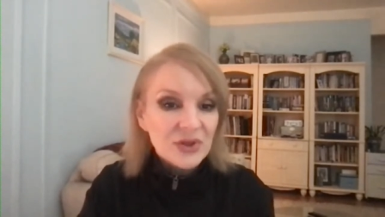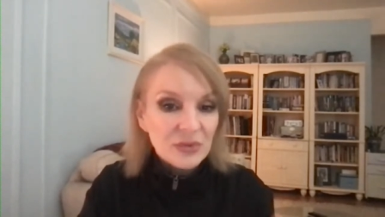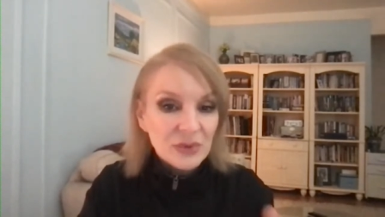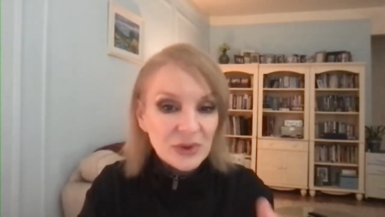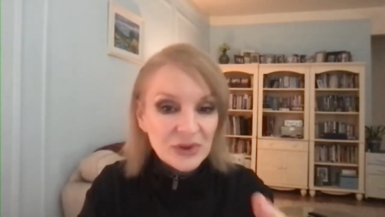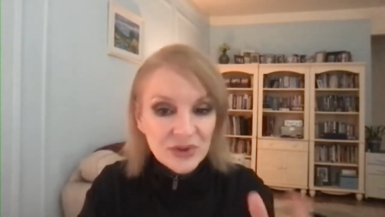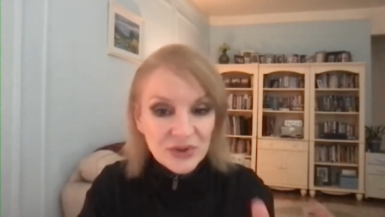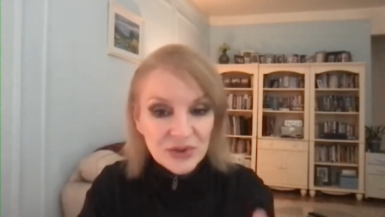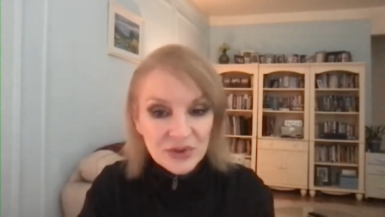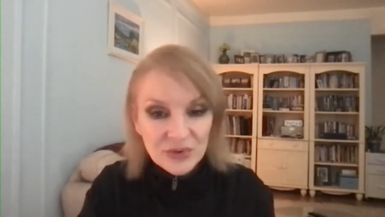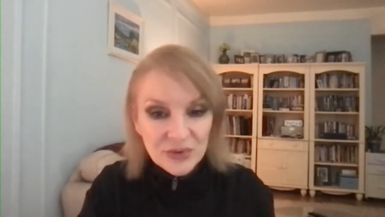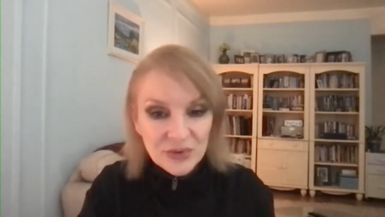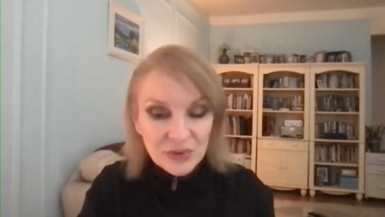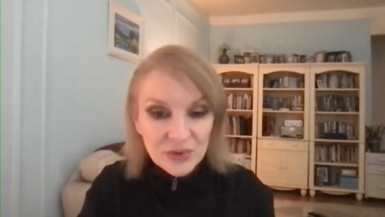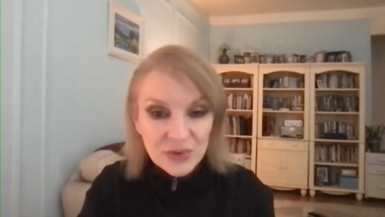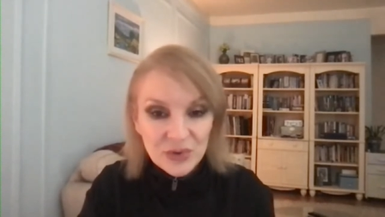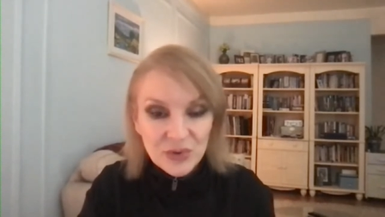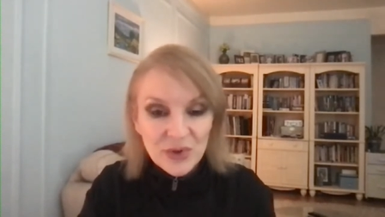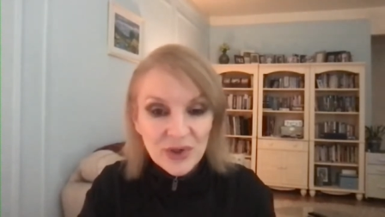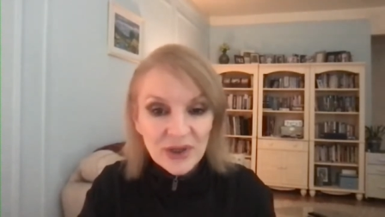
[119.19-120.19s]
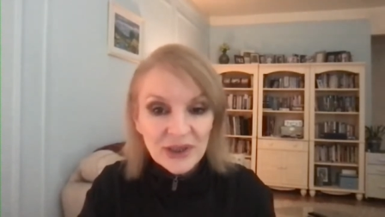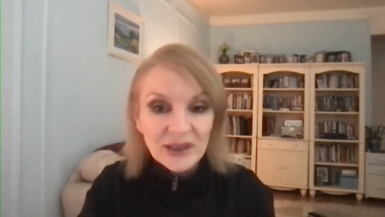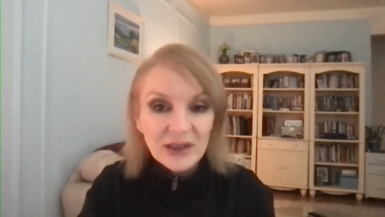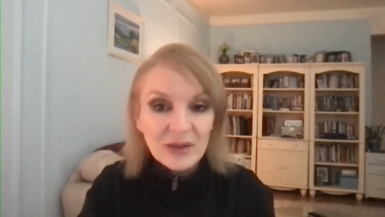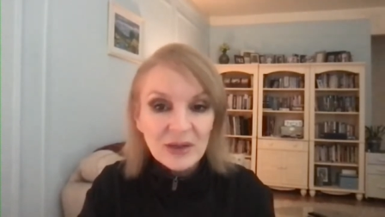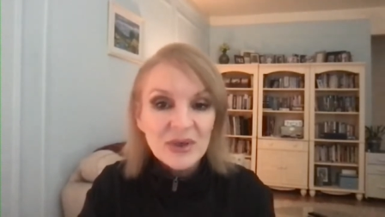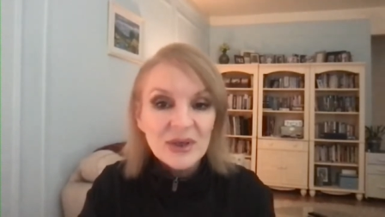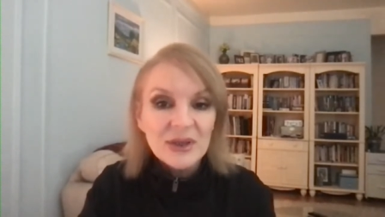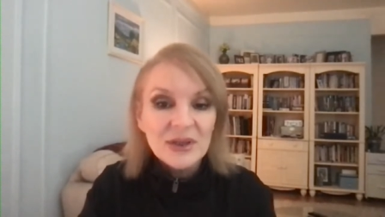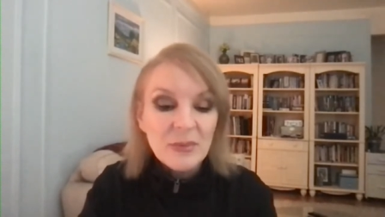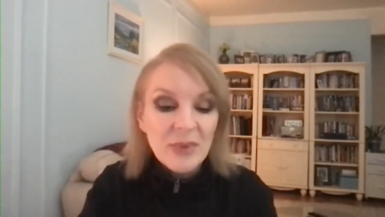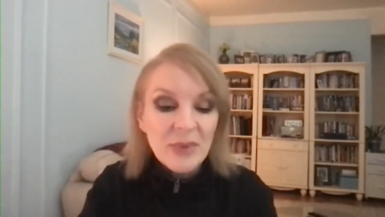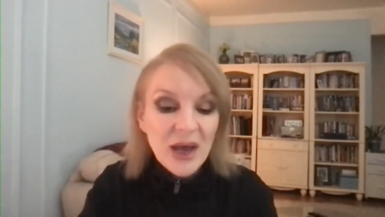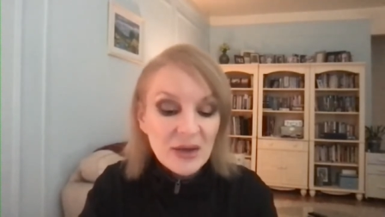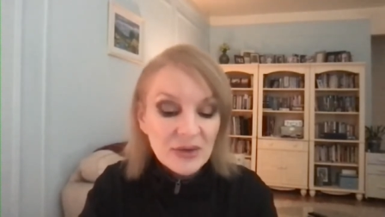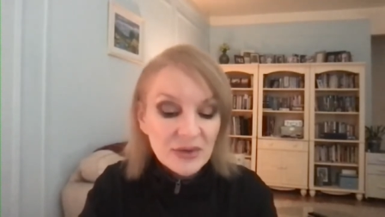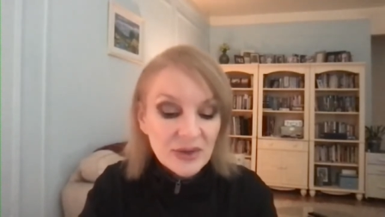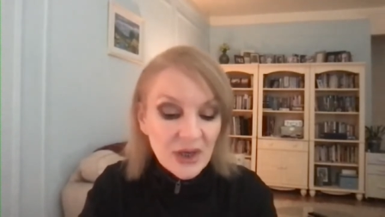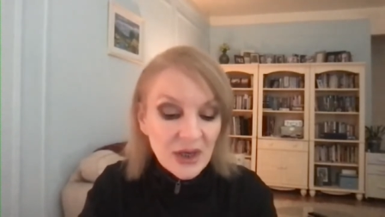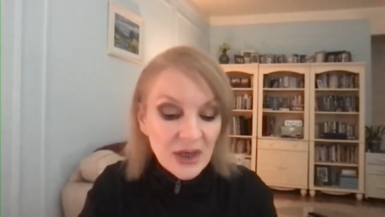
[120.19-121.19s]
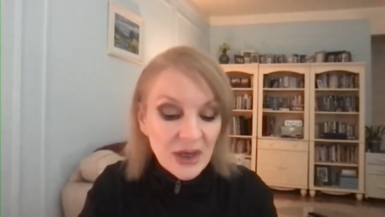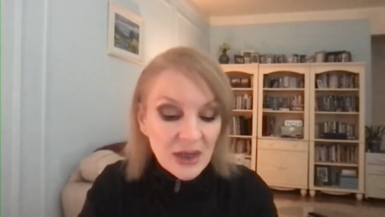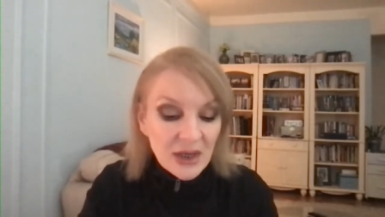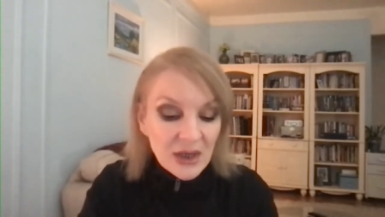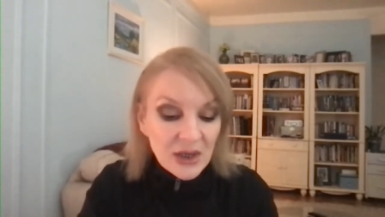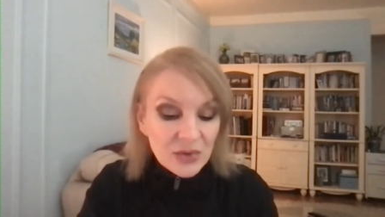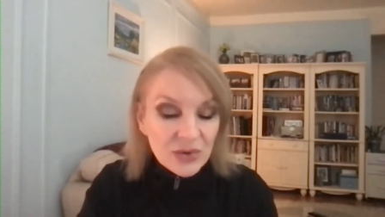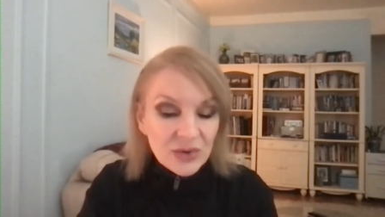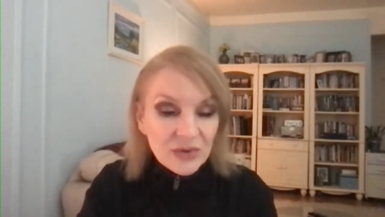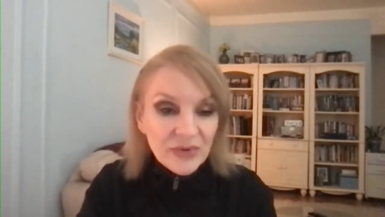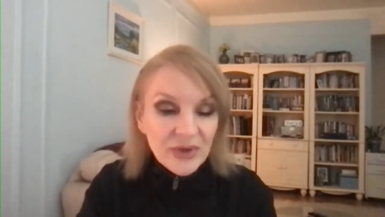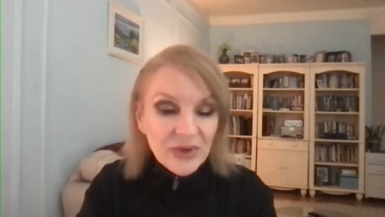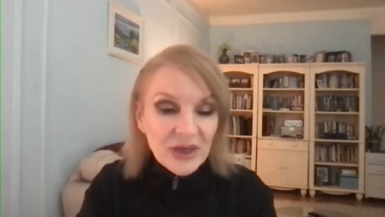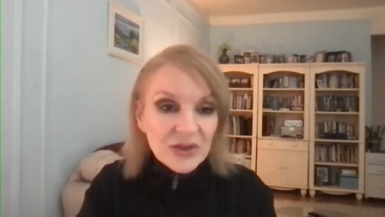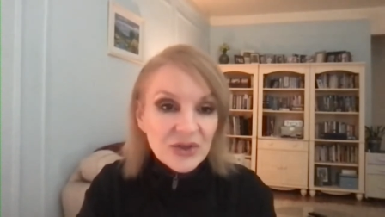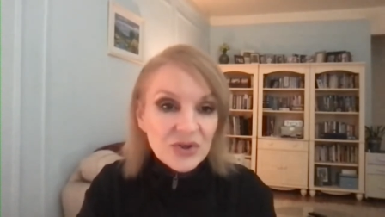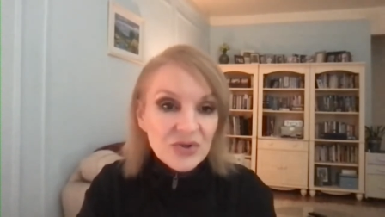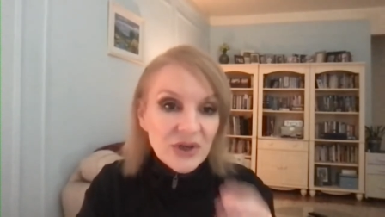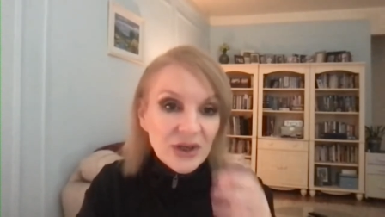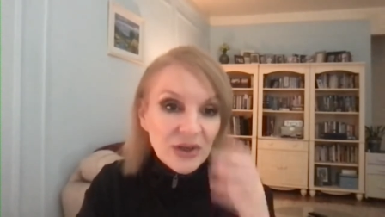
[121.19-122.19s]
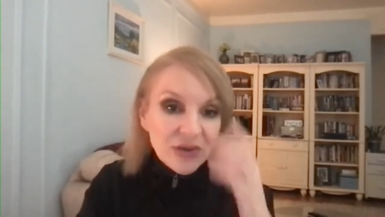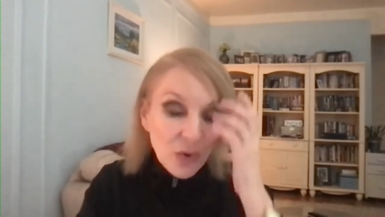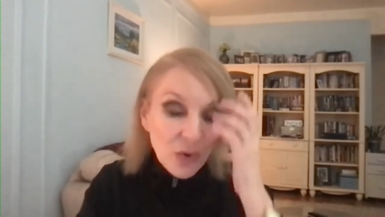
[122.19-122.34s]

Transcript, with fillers: We'll just sort of talk a little bit about sort of the history and the